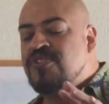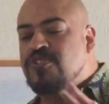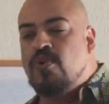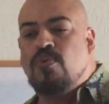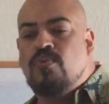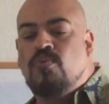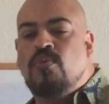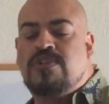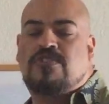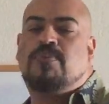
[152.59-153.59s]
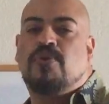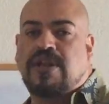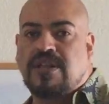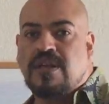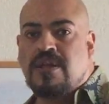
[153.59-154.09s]
So what's the
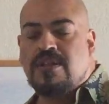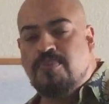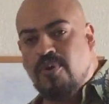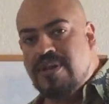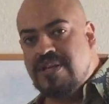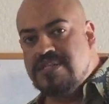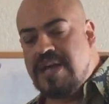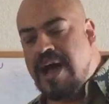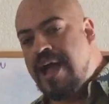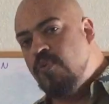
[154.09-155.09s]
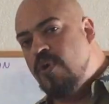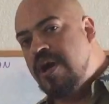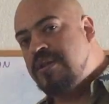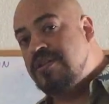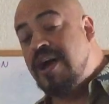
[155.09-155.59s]
point? The point is I
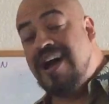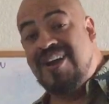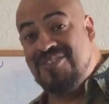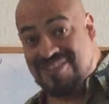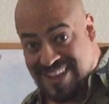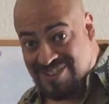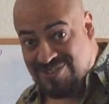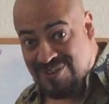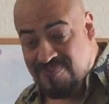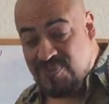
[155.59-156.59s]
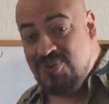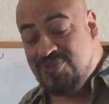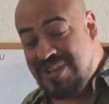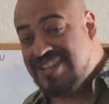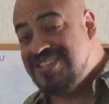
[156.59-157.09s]
want to hire the tester
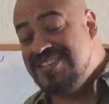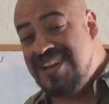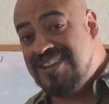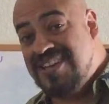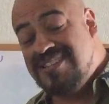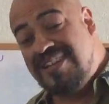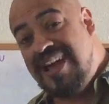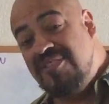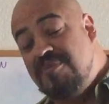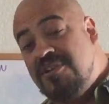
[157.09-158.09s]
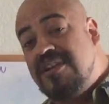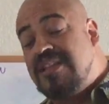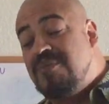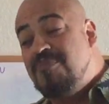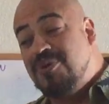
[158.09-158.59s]
whose testing techniques allow them to
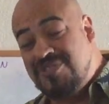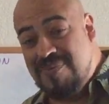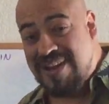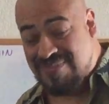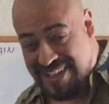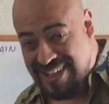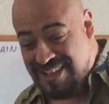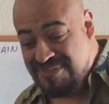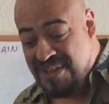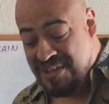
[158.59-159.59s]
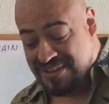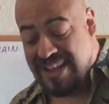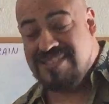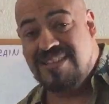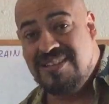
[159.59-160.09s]
get the most amount of
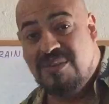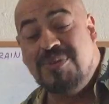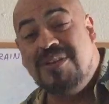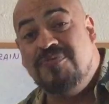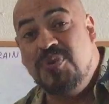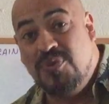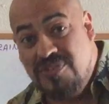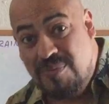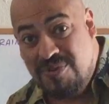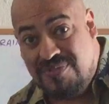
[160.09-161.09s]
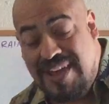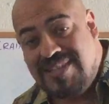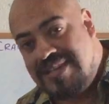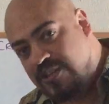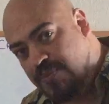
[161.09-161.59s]
testing done with the fewest number of
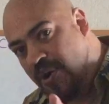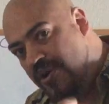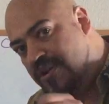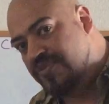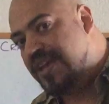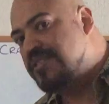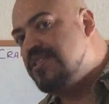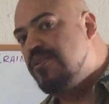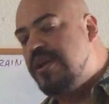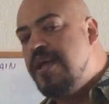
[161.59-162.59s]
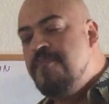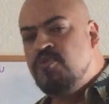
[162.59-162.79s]
tests. That's part of test theory.